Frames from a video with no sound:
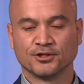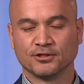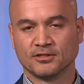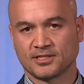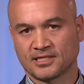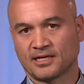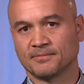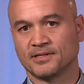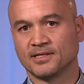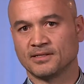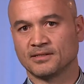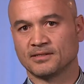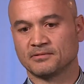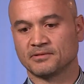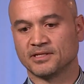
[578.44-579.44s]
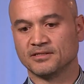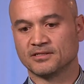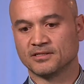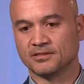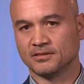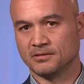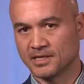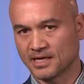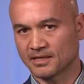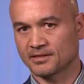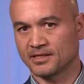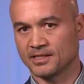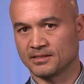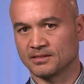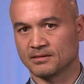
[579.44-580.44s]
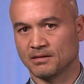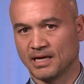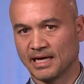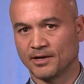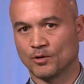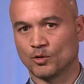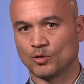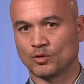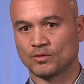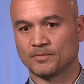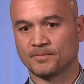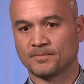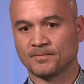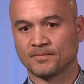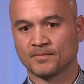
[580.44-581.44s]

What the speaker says: to do something than to do nothing at all.